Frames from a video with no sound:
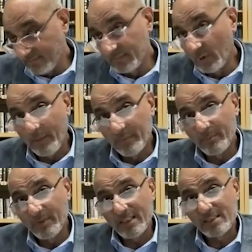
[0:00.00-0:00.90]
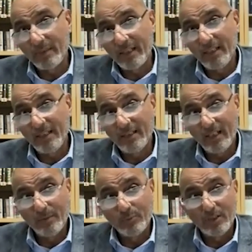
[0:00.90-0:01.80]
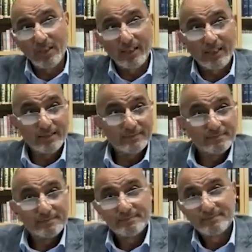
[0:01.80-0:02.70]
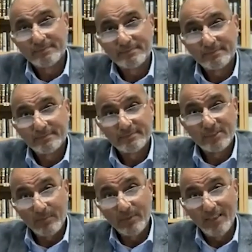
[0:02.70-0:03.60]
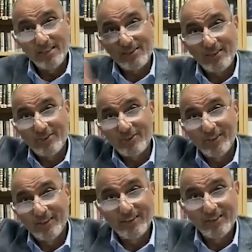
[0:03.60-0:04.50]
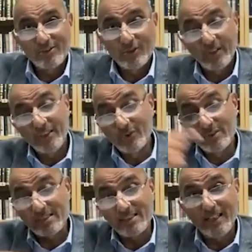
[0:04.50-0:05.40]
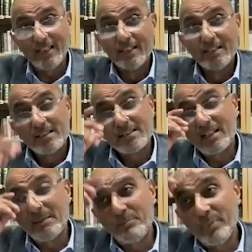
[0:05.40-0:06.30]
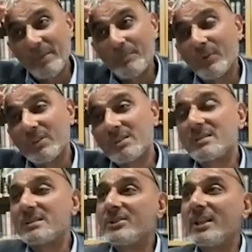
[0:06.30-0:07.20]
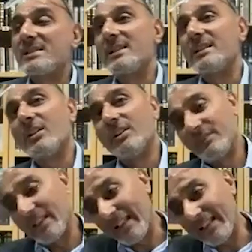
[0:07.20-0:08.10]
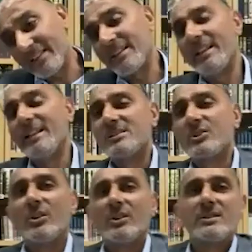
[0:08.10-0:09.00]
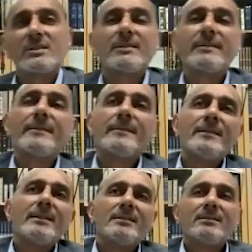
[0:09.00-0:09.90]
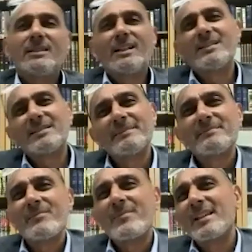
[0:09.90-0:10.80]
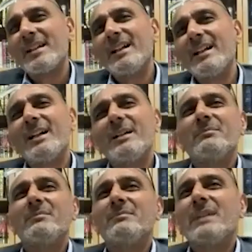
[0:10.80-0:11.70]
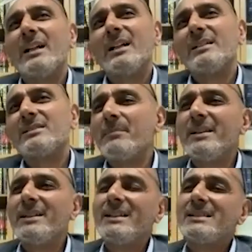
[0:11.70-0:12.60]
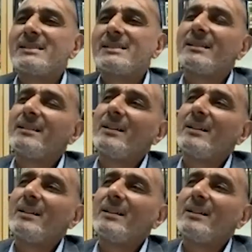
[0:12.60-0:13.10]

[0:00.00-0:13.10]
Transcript: Muhammad ibn Ismail al-Bukhari. Tirmidhi's teacher is, so you'll see some people suggested of the latter day scholars that Tirmidhi's